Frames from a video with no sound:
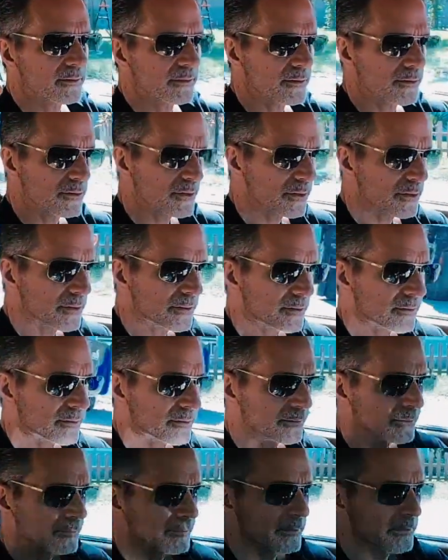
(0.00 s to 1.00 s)
you just
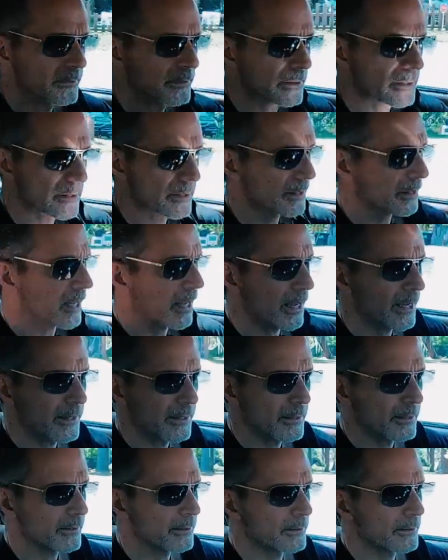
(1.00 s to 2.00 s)

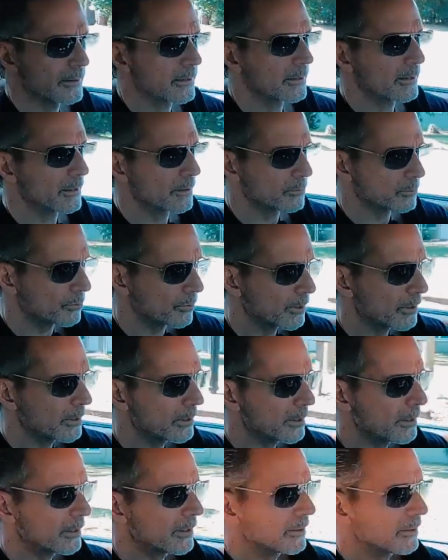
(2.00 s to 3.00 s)
design a
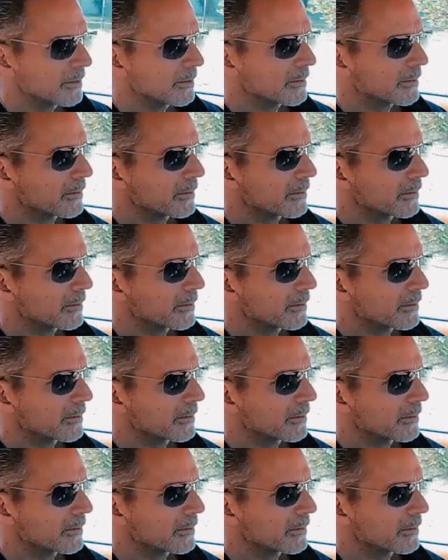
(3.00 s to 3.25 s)
really